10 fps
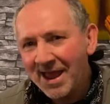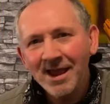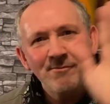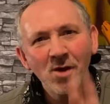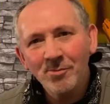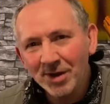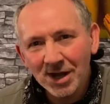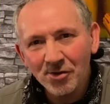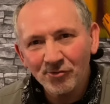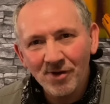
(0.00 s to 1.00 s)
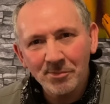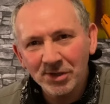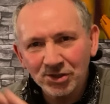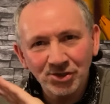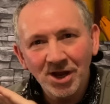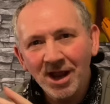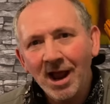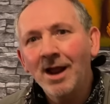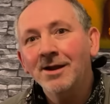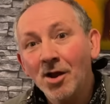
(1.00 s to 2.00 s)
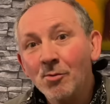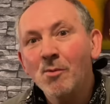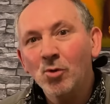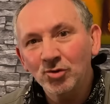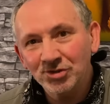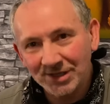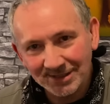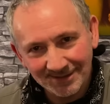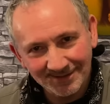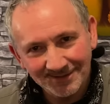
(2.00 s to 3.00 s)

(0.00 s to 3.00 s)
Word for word: it might be a load of rubbish and no one wants it.